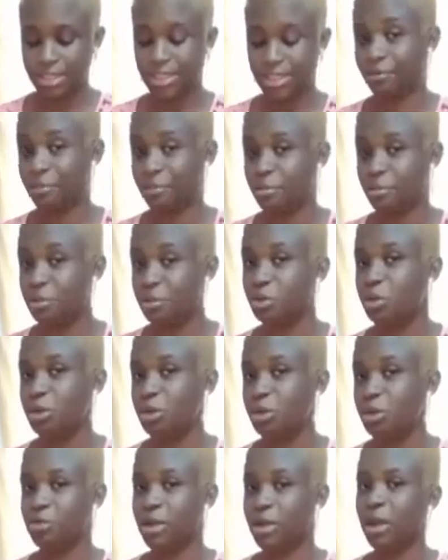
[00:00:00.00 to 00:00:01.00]
The next one for
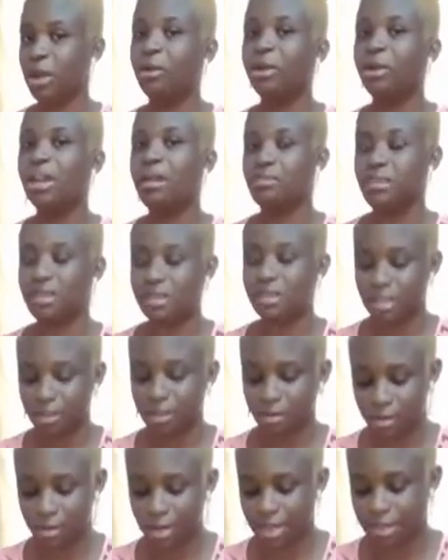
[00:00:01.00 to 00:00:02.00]
me to soak. So
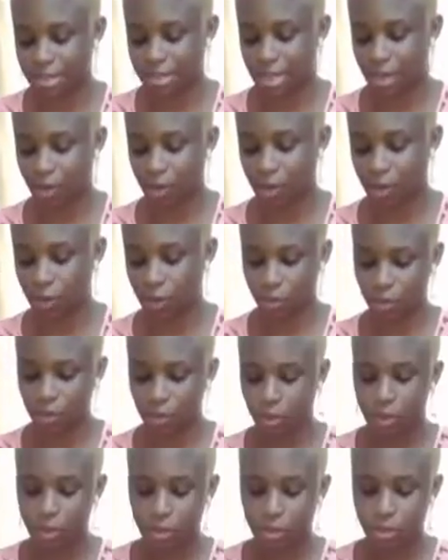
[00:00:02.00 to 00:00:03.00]
I said for me to do it
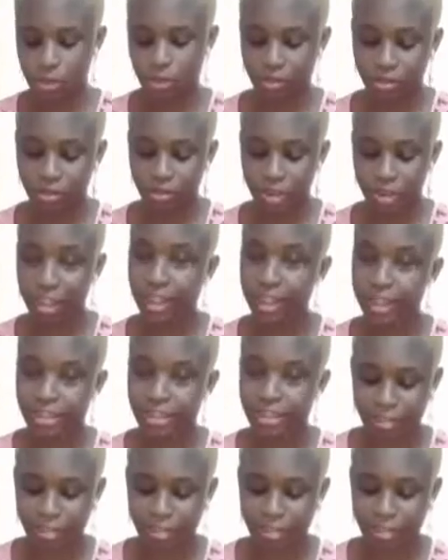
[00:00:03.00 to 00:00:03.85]
so I let me get along.